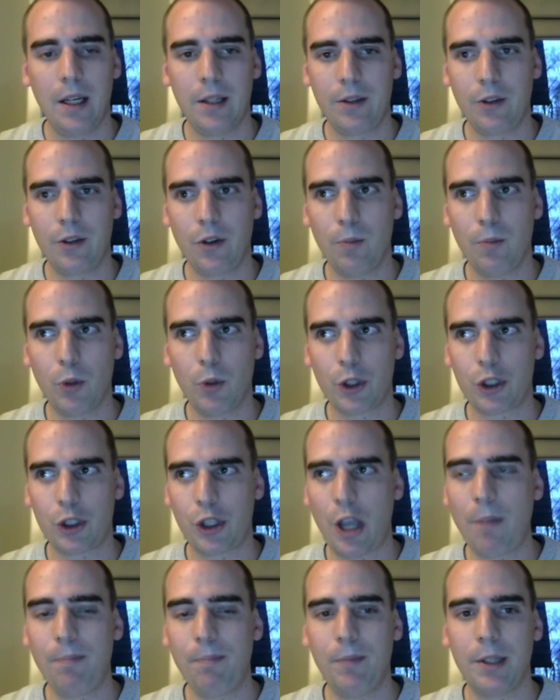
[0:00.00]

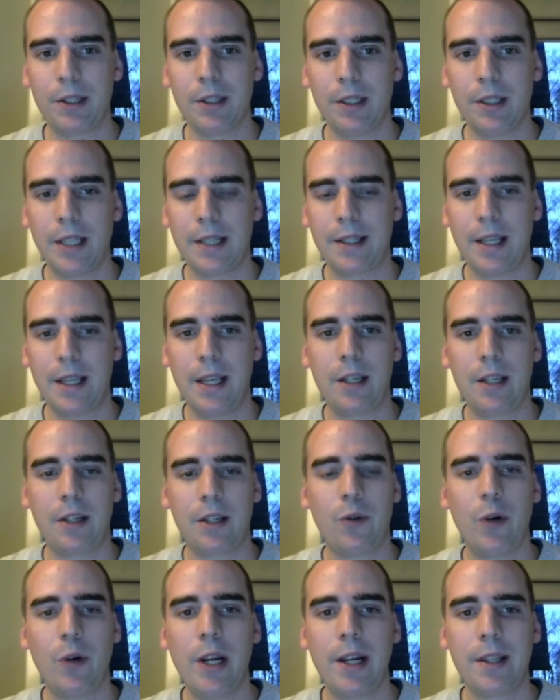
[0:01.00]
motorstop mittel, that they
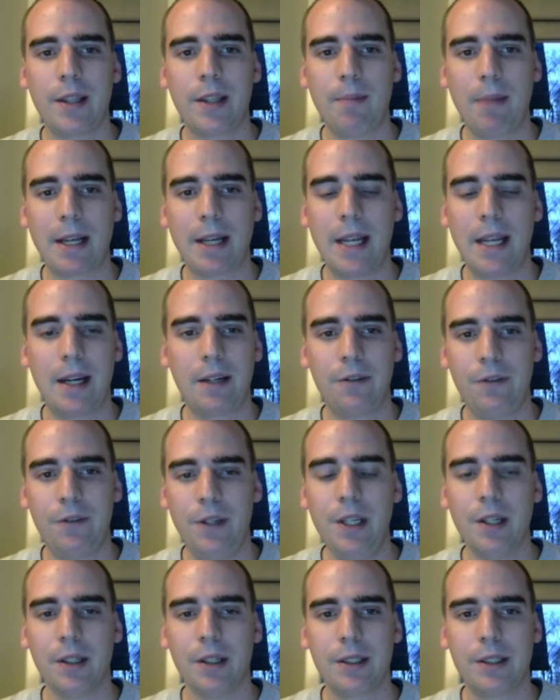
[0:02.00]
created a magnetic
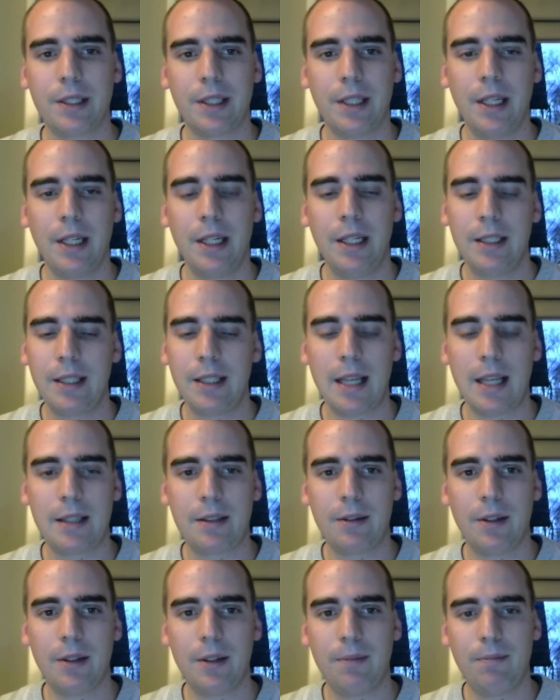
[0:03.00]
field
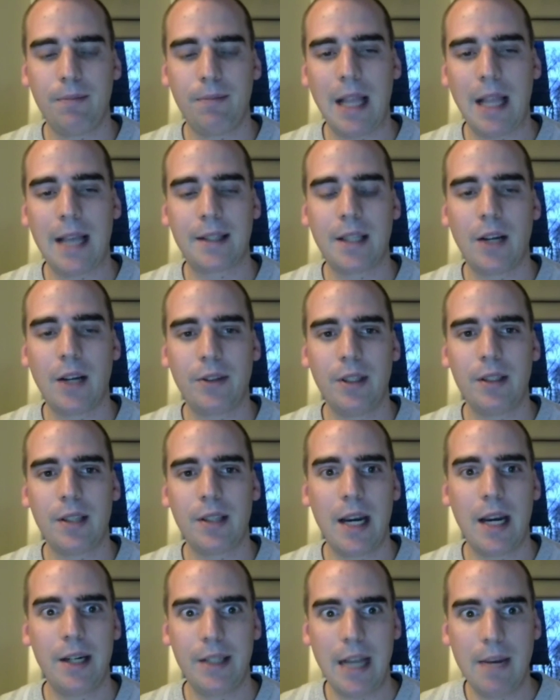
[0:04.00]
that blacked out entire